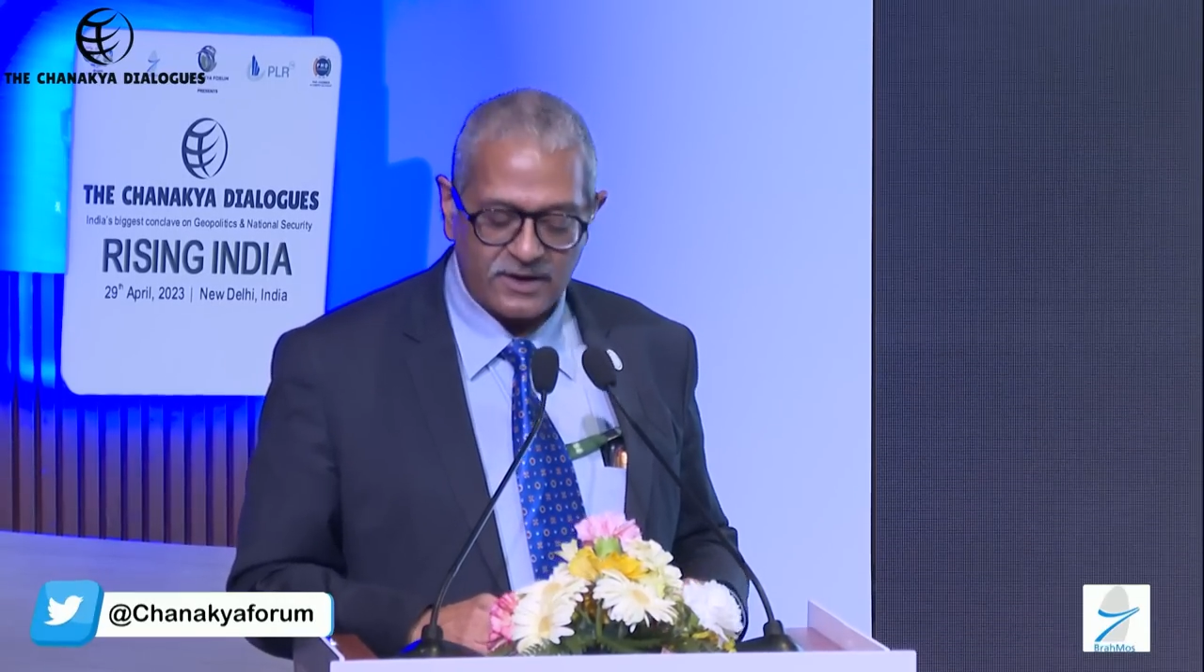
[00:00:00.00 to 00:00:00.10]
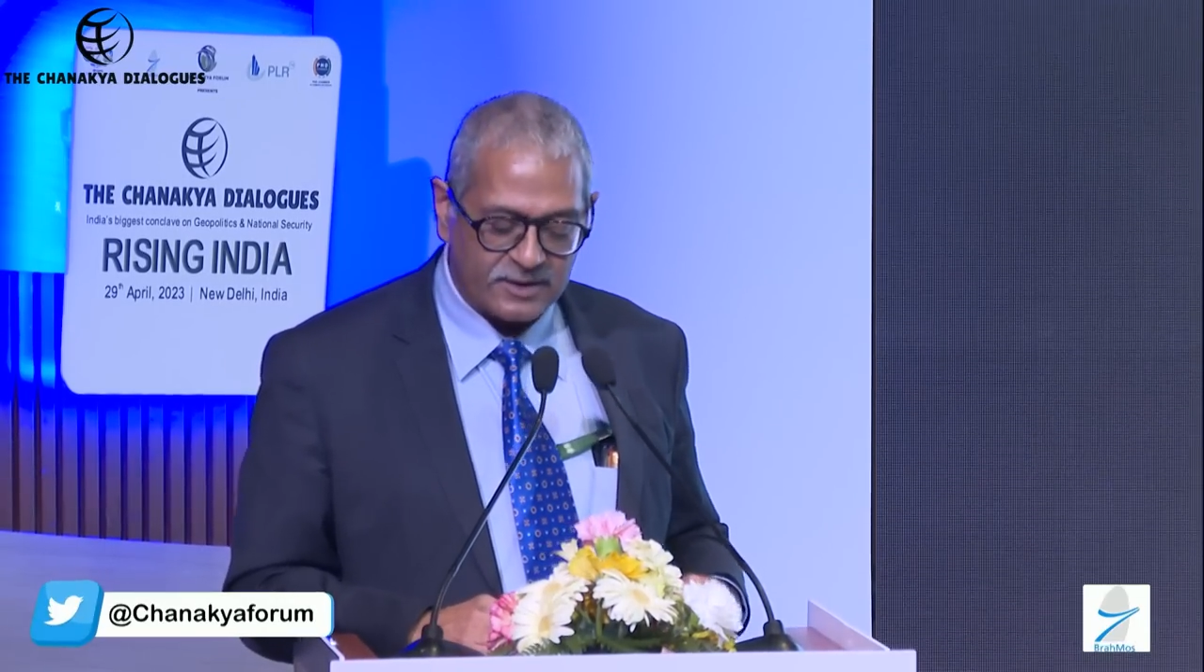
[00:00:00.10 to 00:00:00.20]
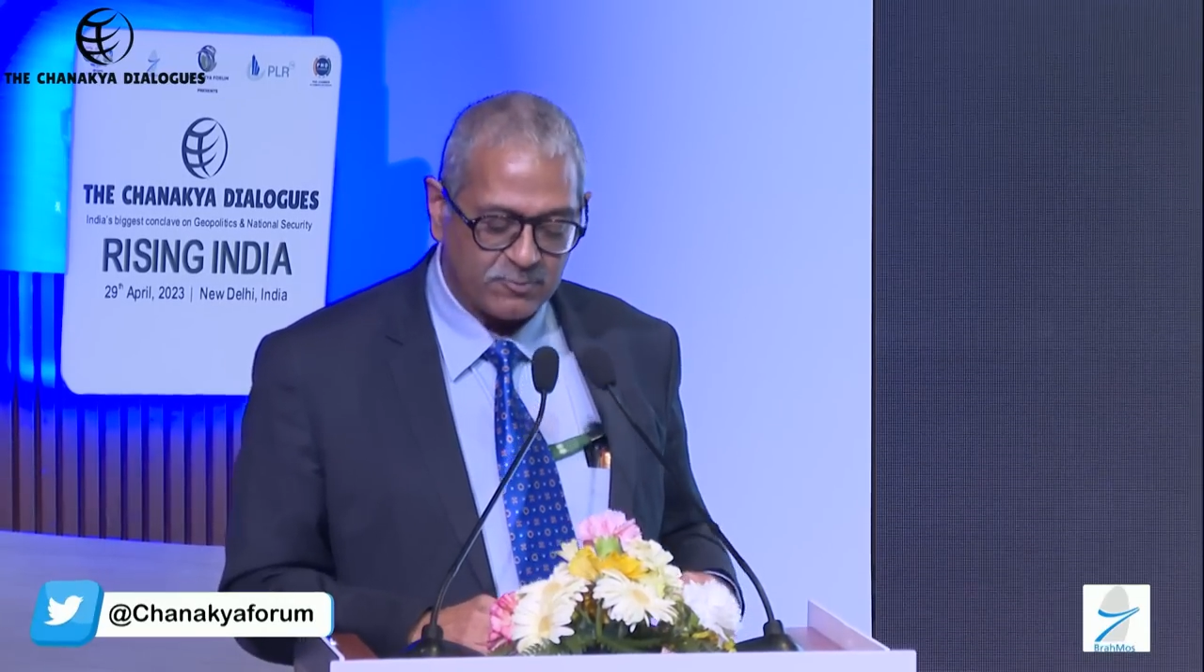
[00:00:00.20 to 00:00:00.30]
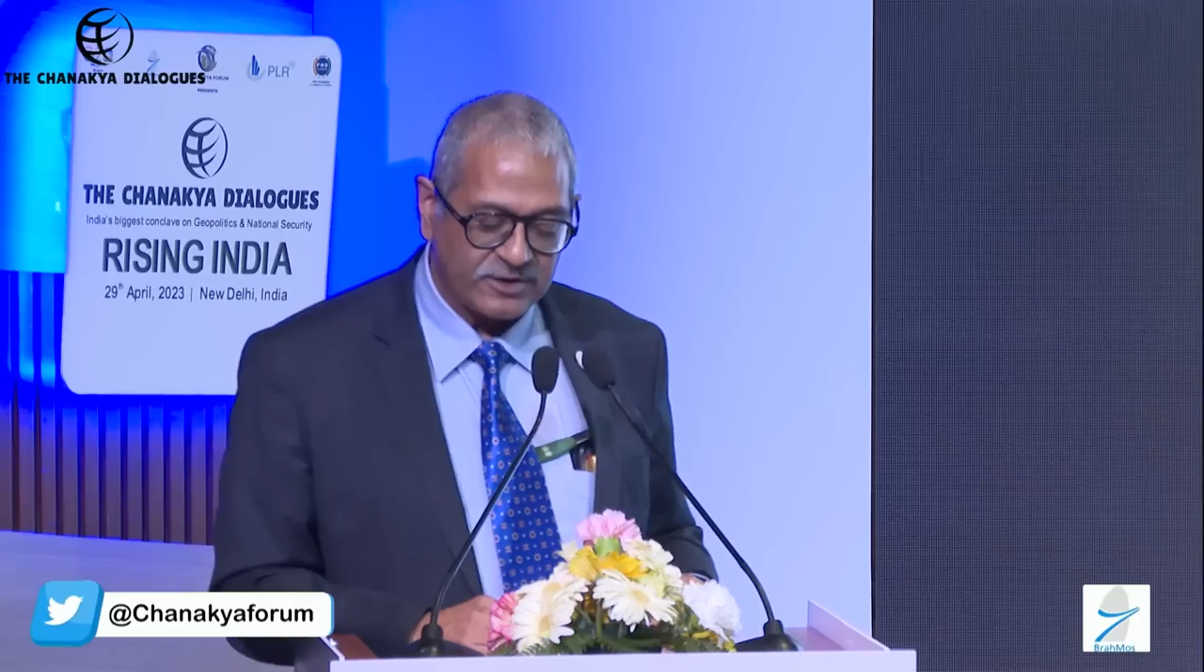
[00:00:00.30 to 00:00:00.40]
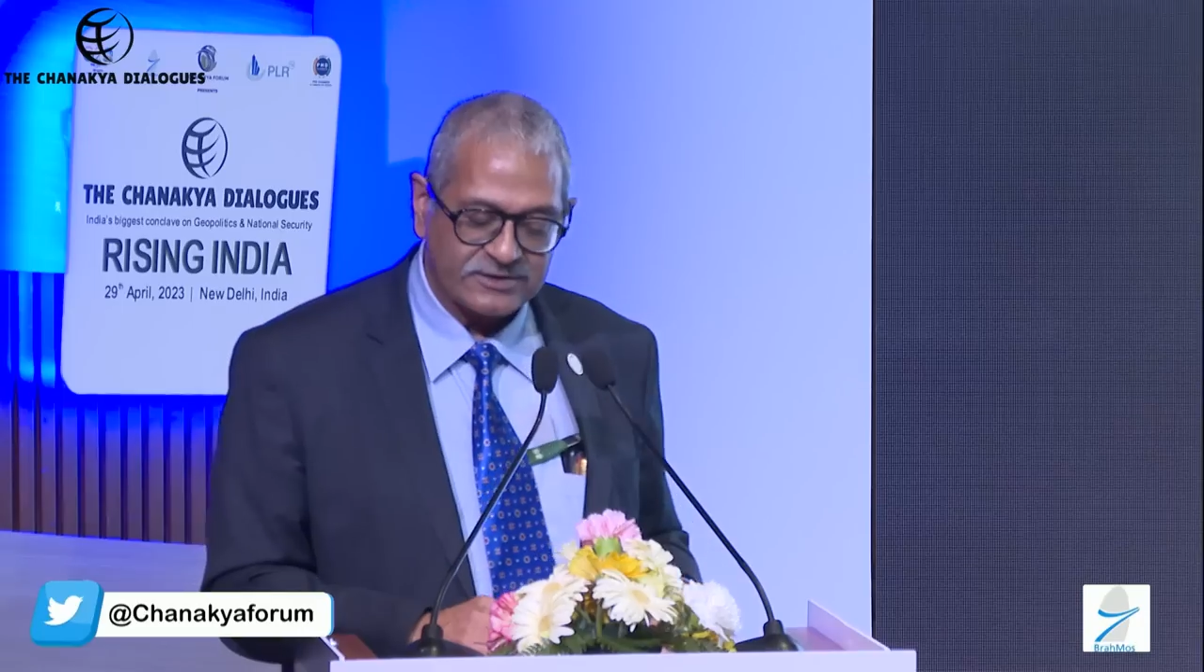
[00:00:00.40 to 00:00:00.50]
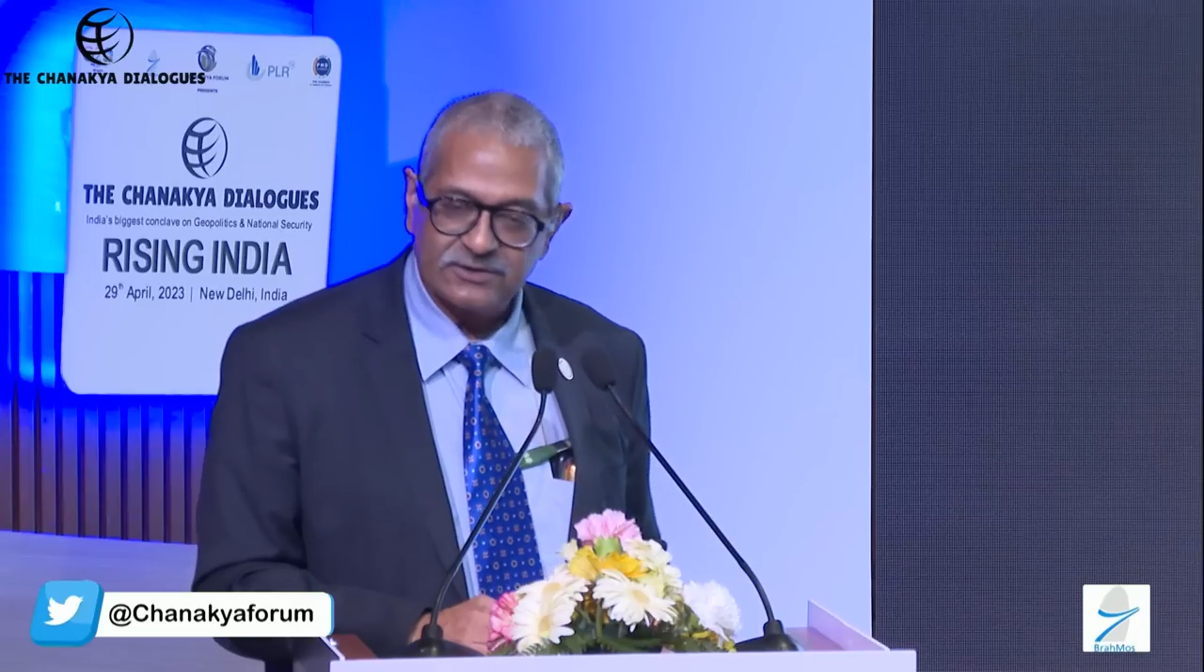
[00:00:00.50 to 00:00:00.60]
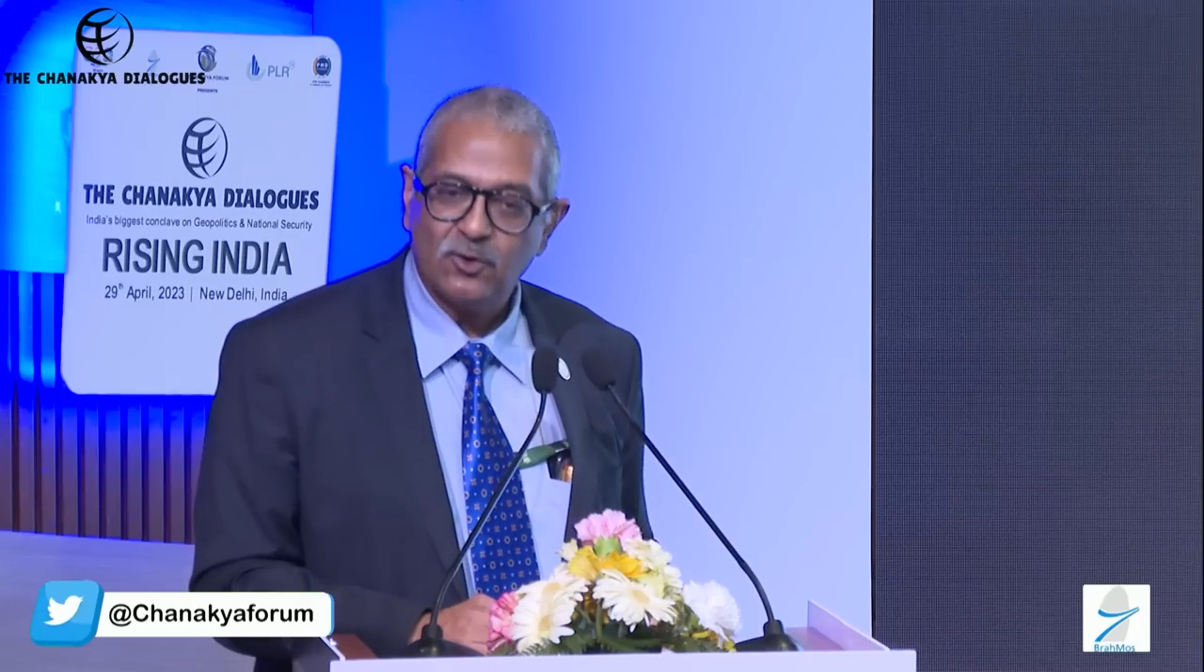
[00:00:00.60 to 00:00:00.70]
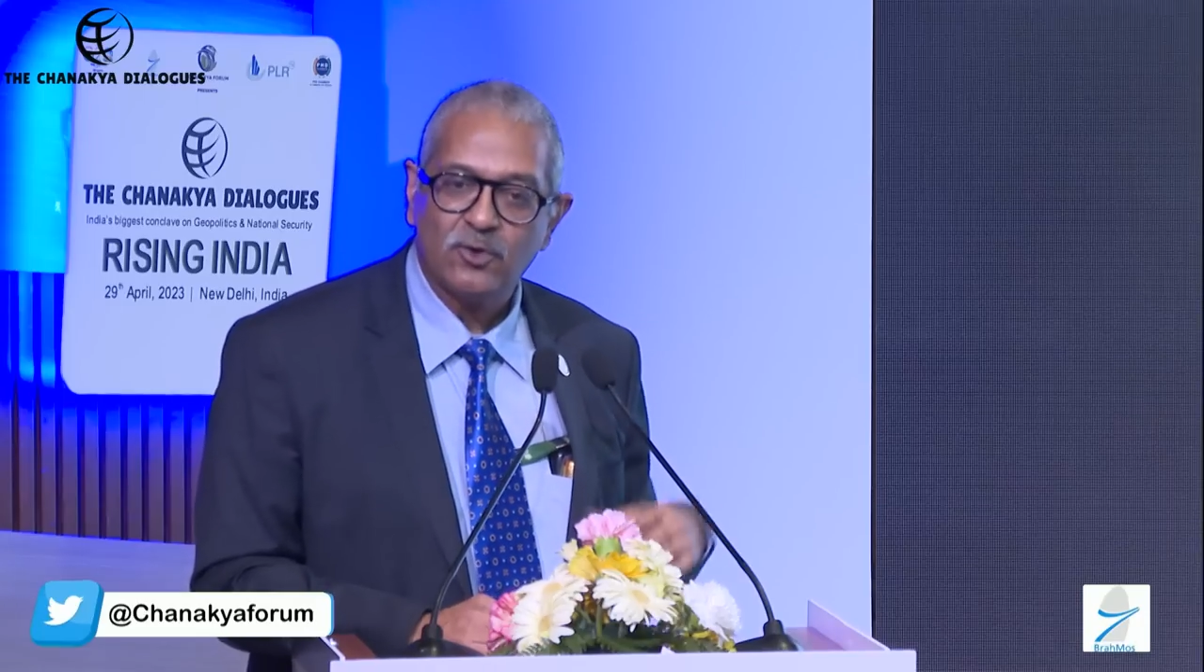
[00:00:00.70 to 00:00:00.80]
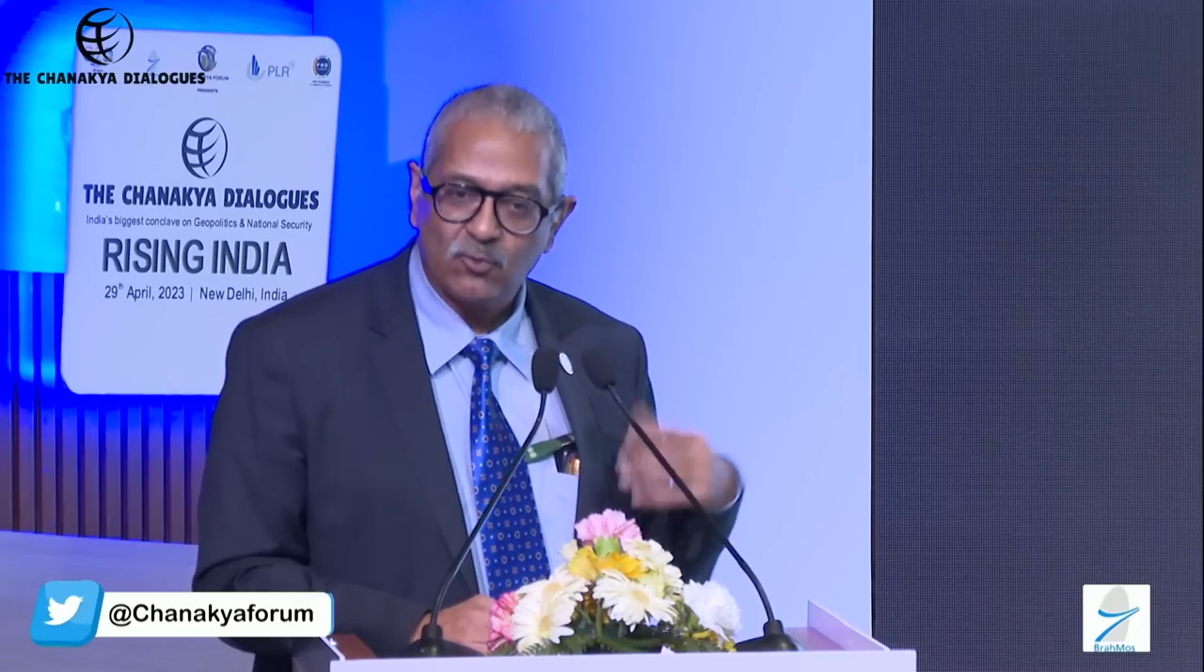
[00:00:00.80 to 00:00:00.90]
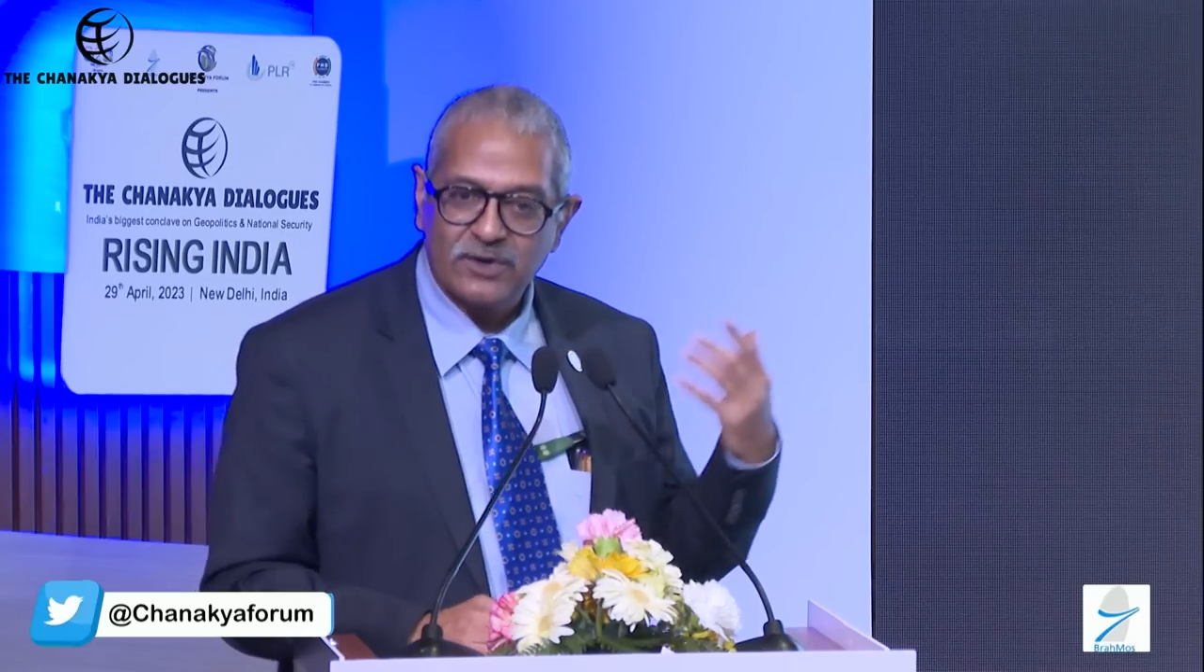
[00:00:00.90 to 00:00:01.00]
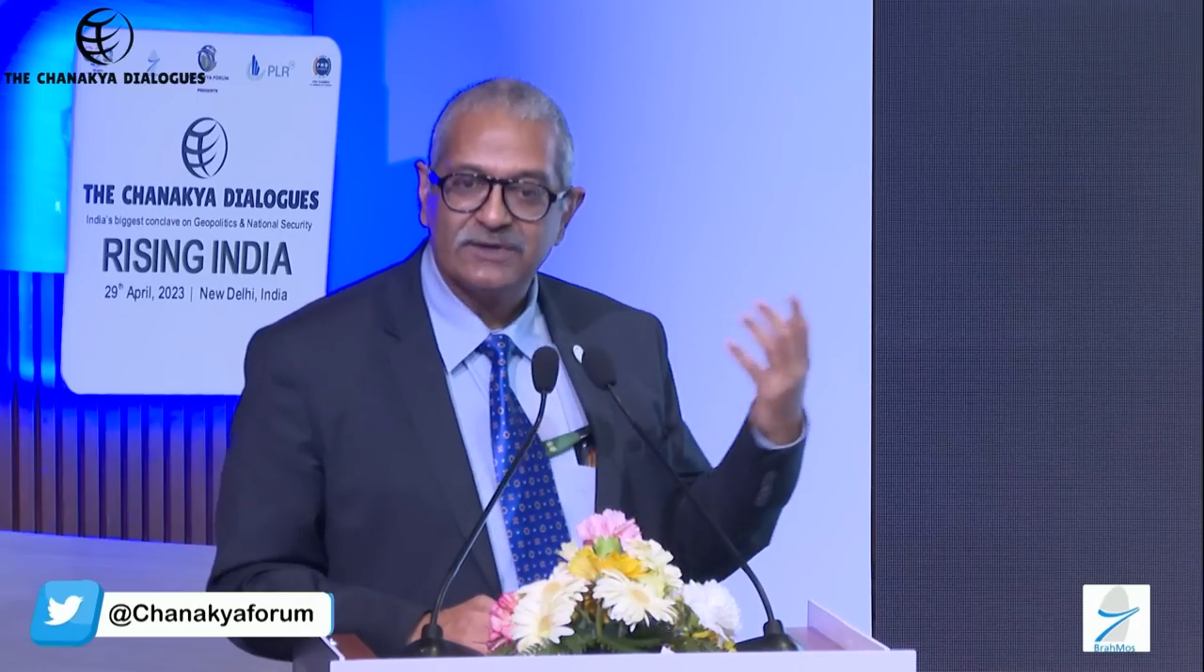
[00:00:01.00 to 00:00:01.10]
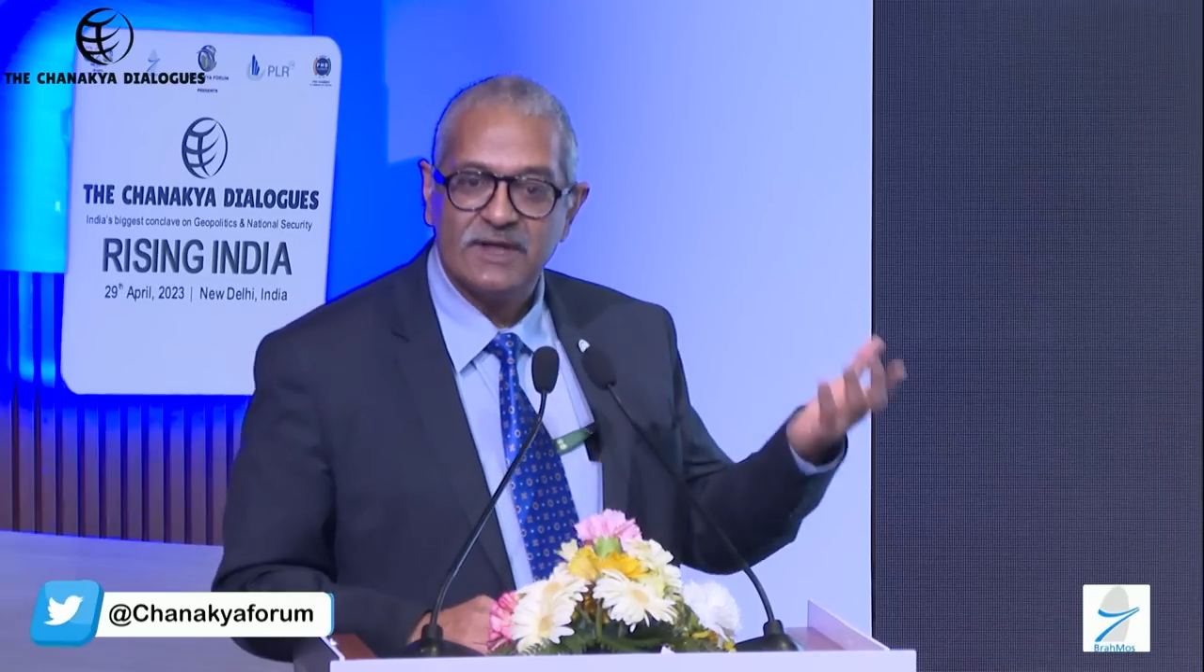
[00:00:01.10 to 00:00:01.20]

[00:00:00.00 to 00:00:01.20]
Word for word: enemies or what